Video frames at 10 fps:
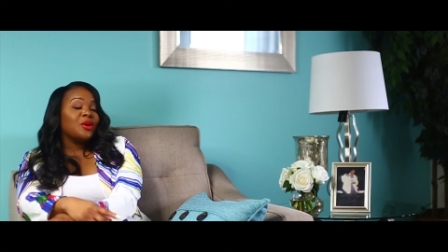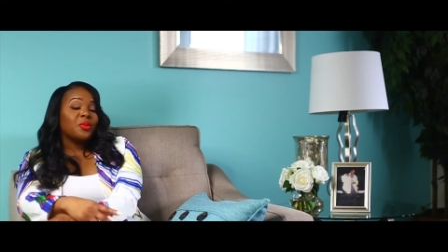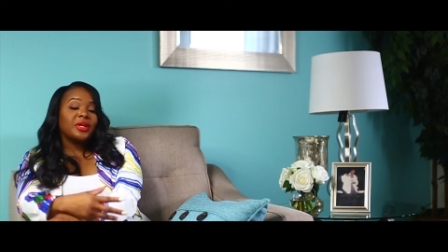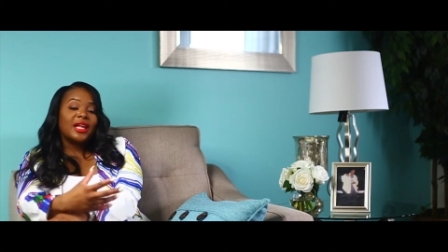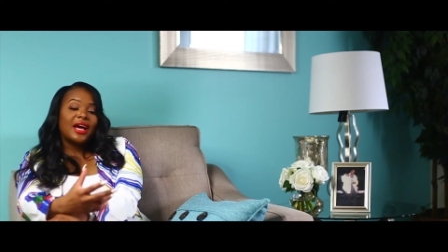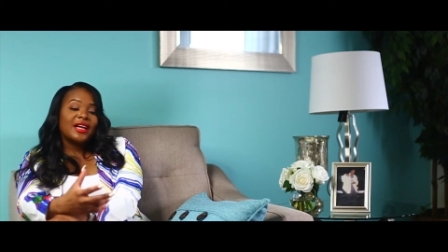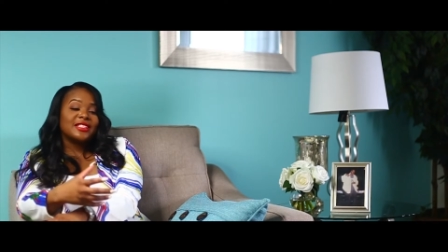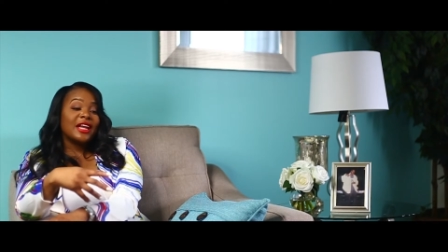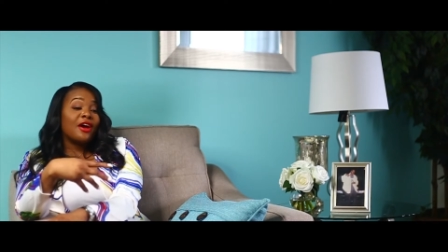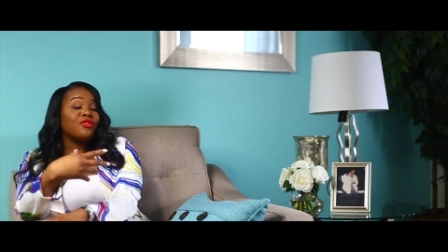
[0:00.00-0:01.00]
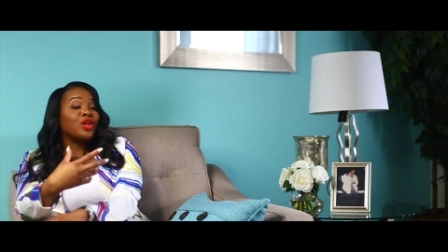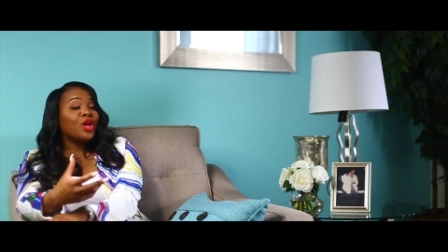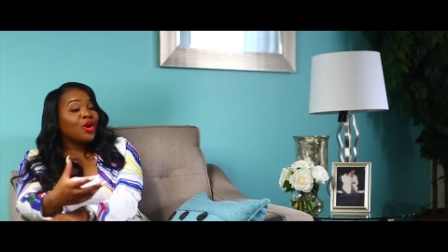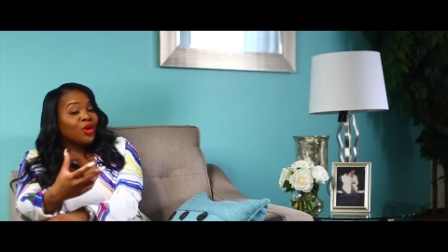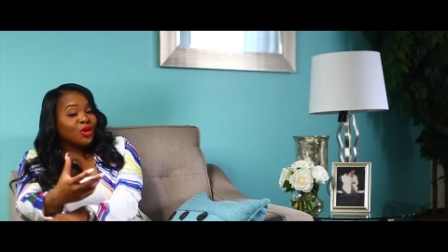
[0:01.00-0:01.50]
realized, and I've
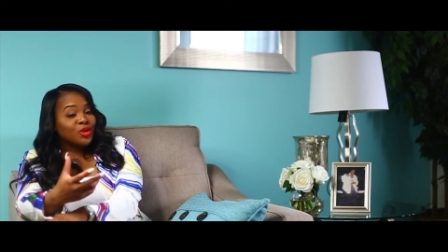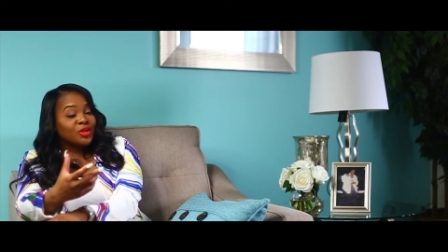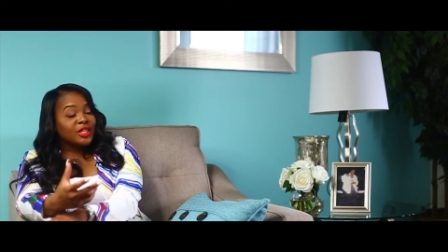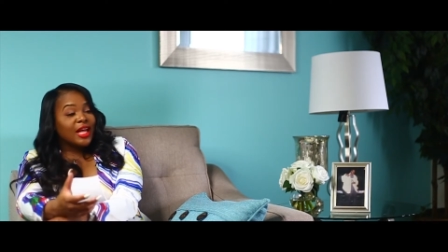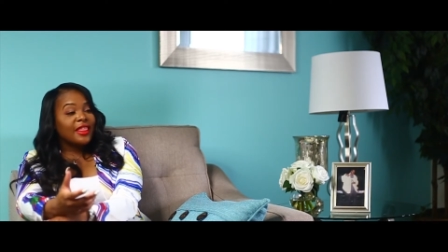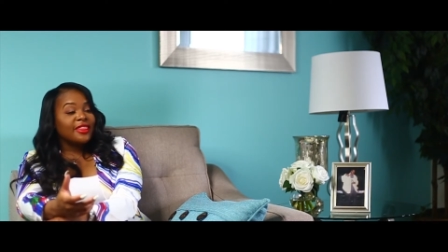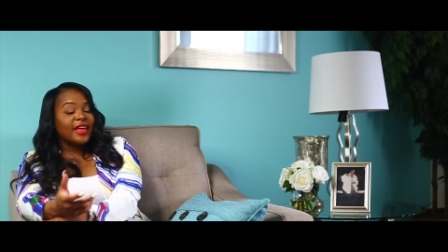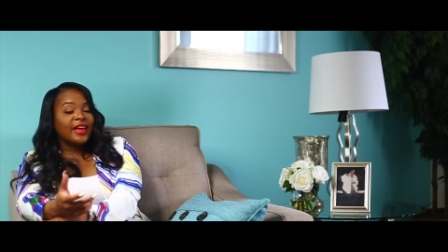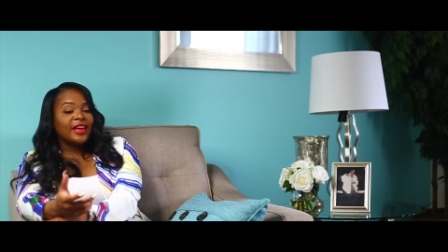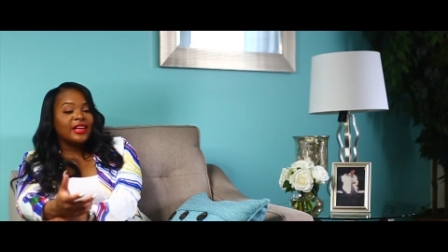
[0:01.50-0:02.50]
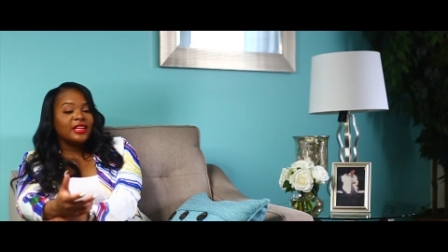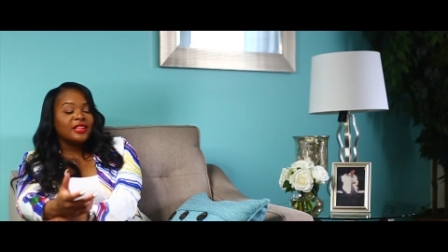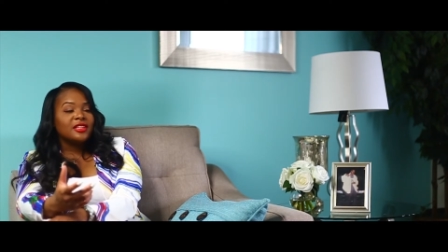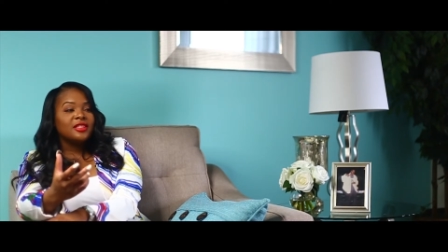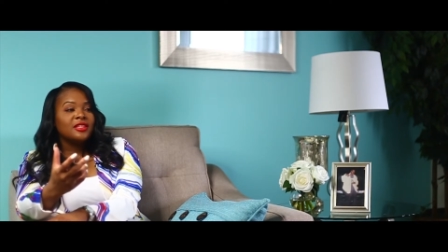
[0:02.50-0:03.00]
learned, that
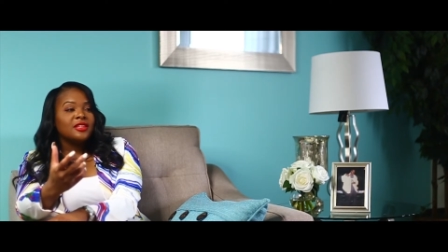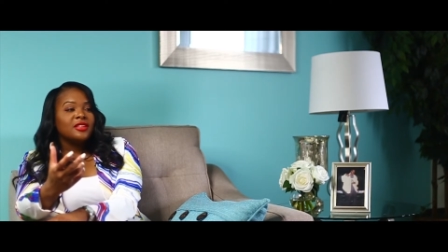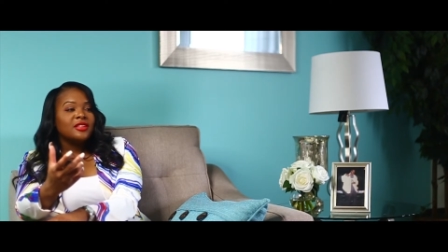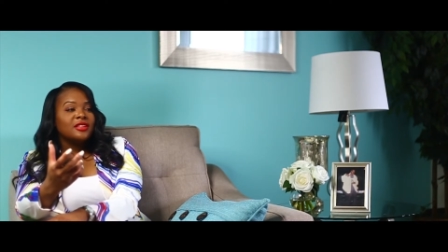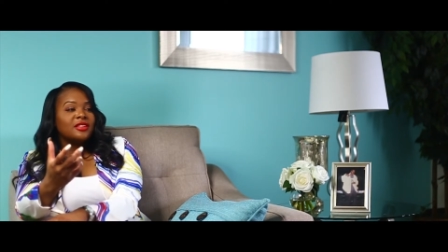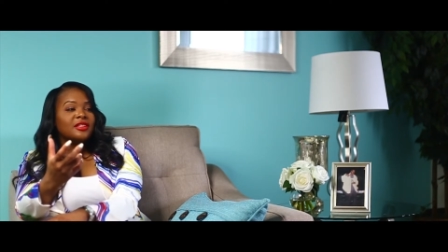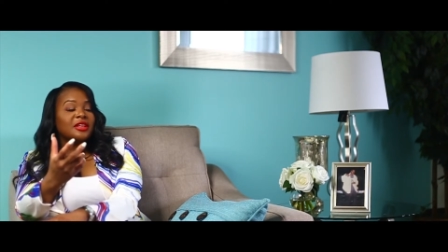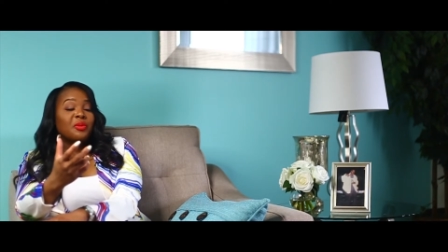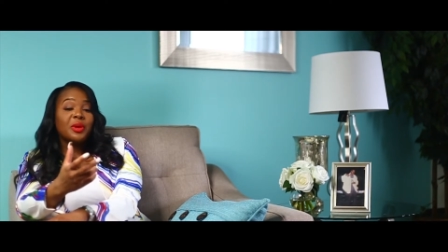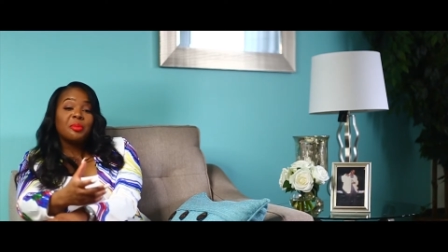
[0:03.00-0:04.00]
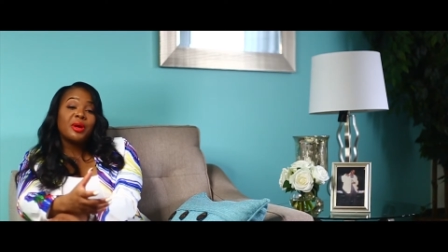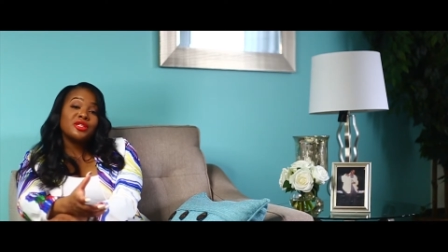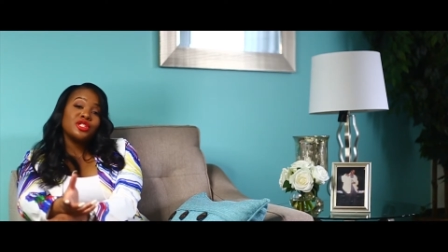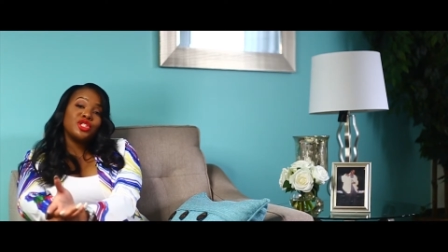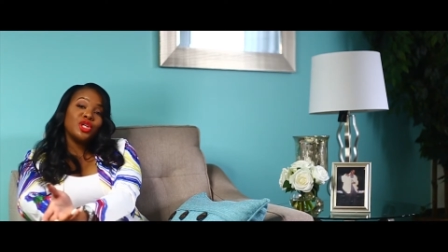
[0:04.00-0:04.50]
when a
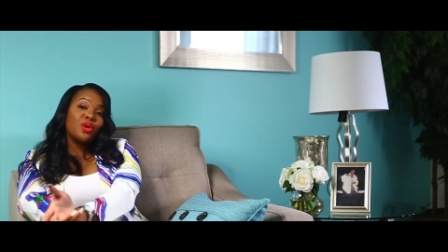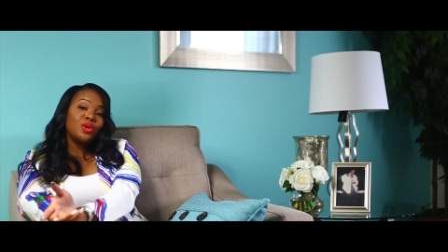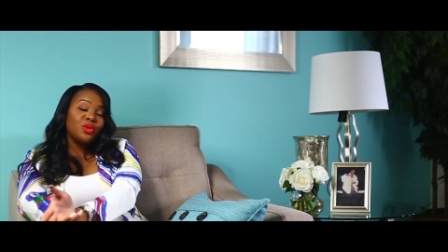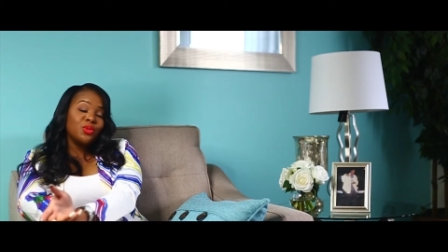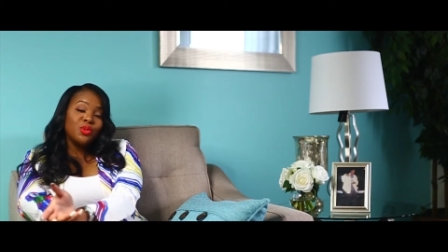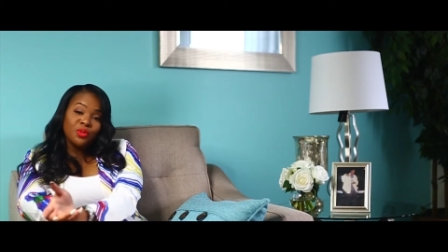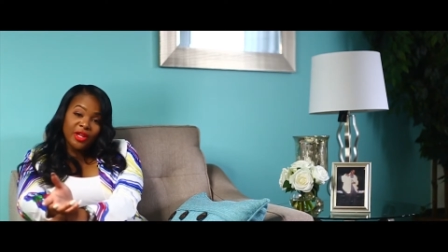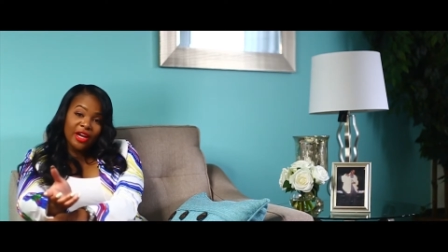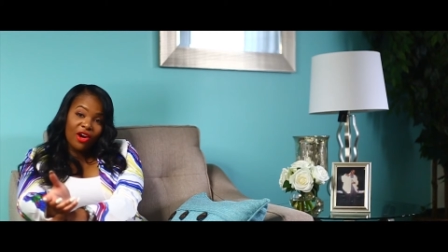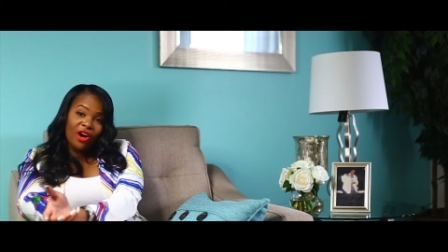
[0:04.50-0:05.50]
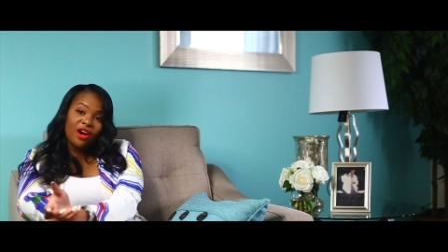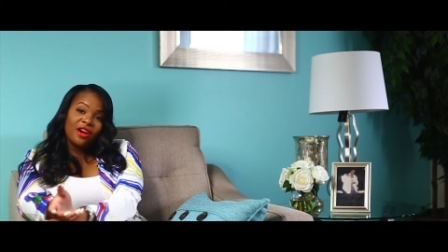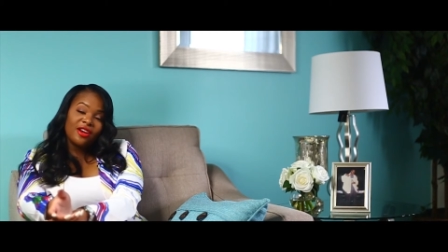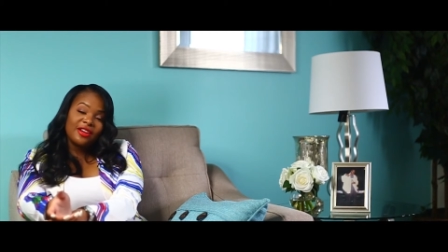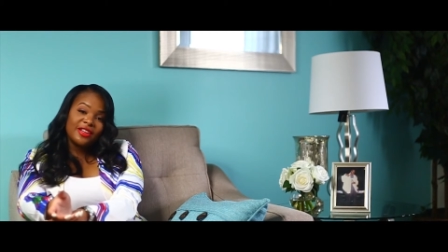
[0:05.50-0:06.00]
person show you who they
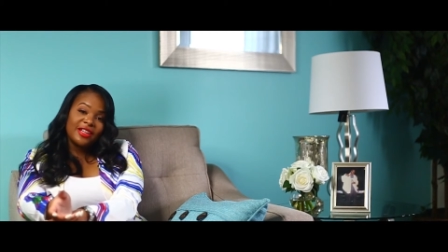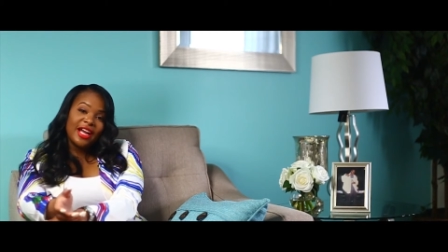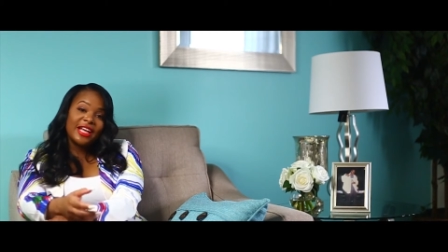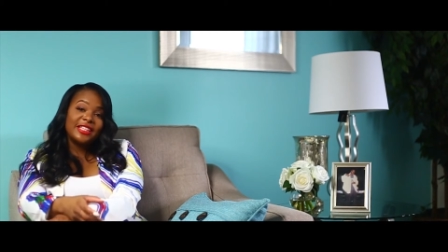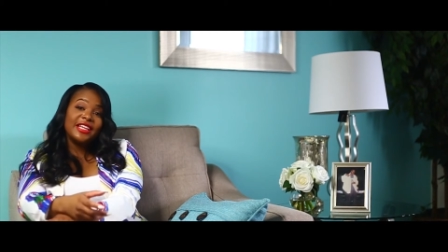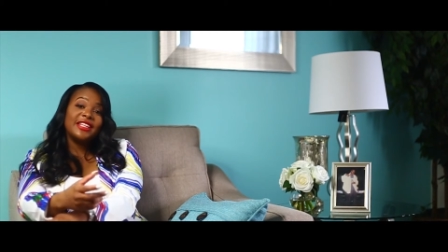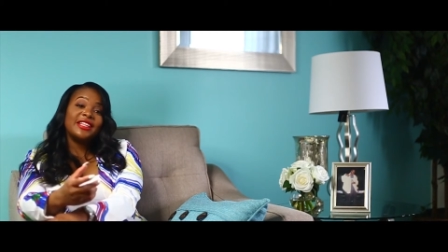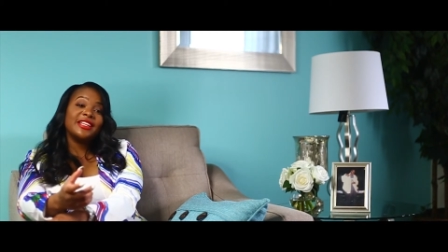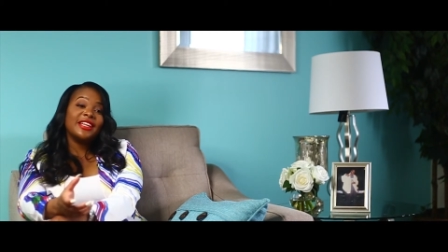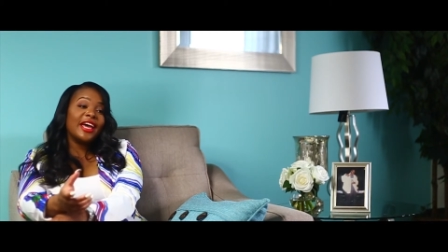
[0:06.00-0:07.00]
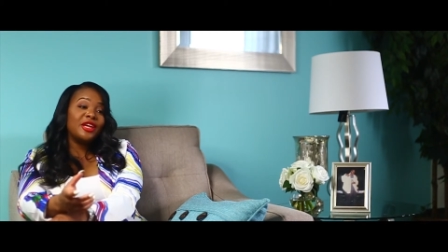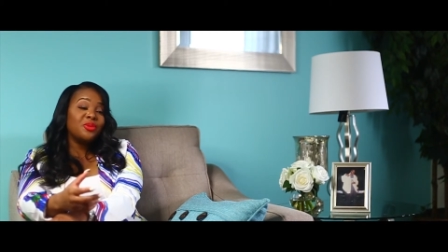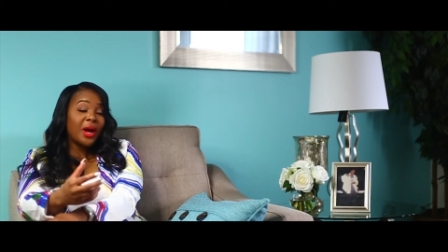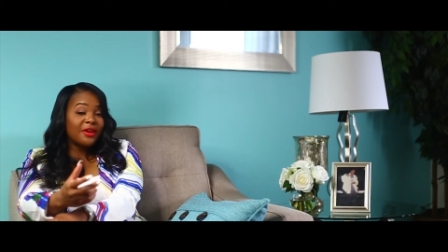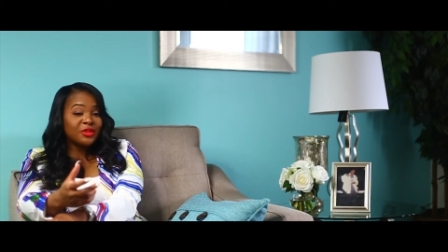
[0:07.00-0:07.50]
are, at the end of the day,
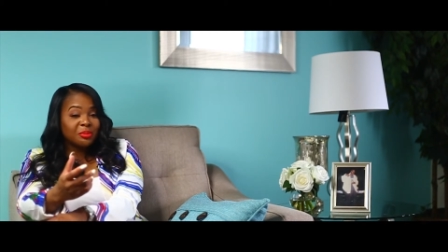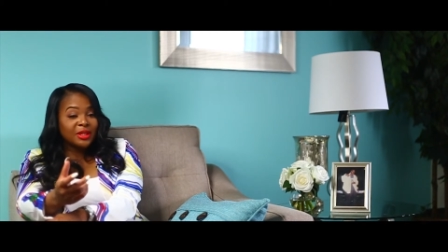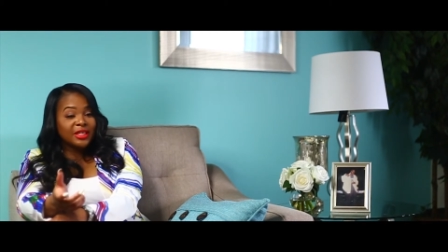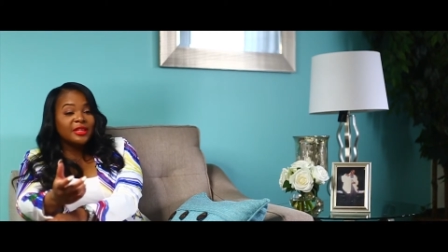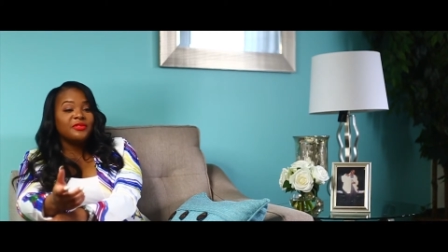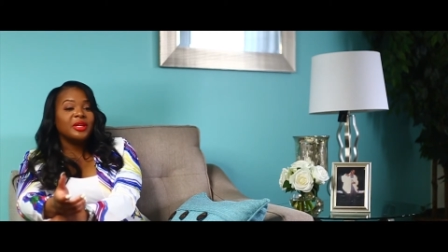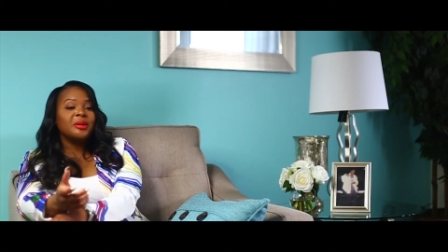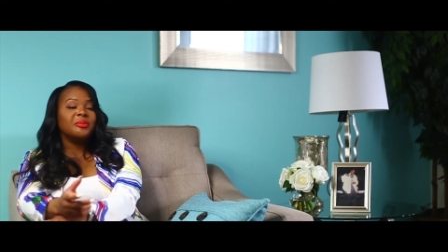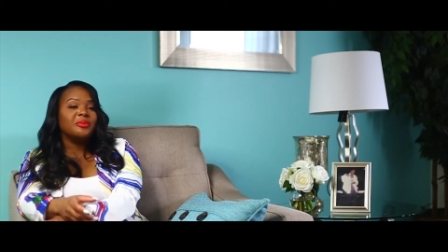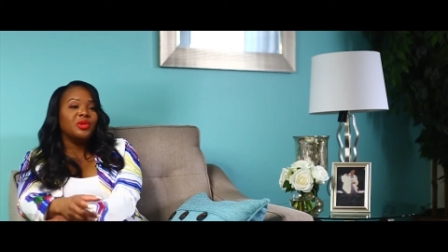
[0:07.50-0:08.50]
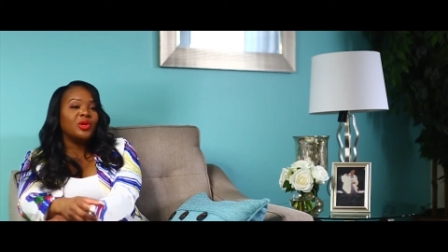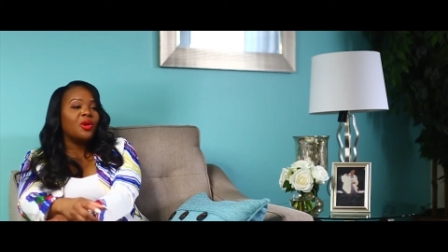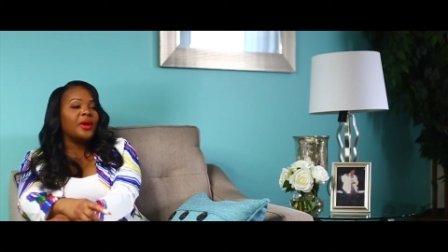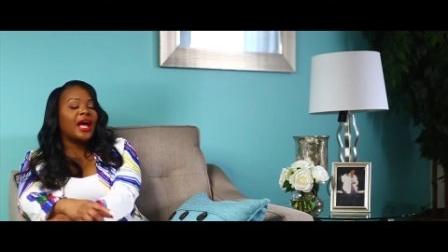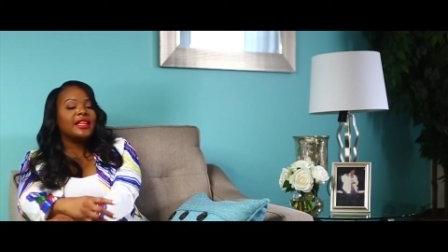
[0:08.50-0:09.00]
you have to believe them, you
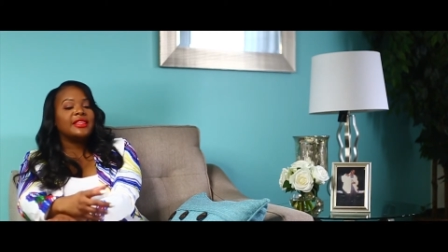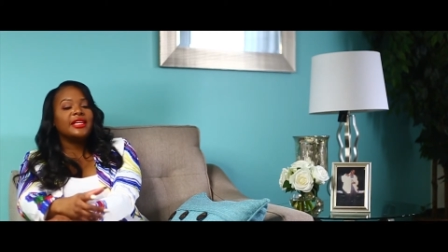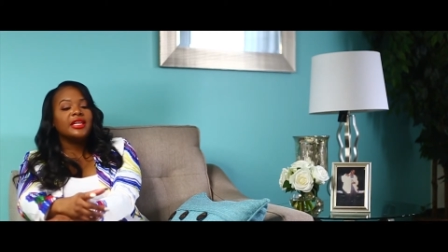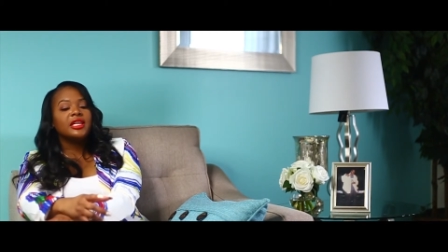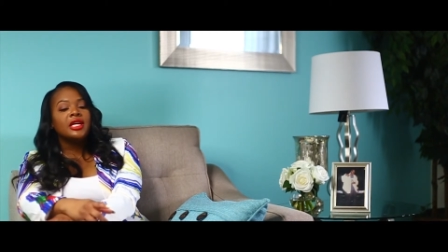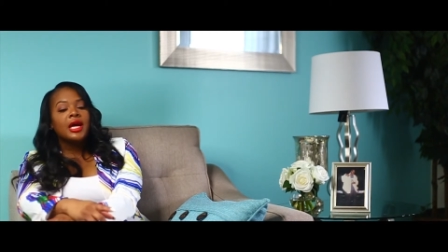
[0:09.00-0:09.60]
know. And I think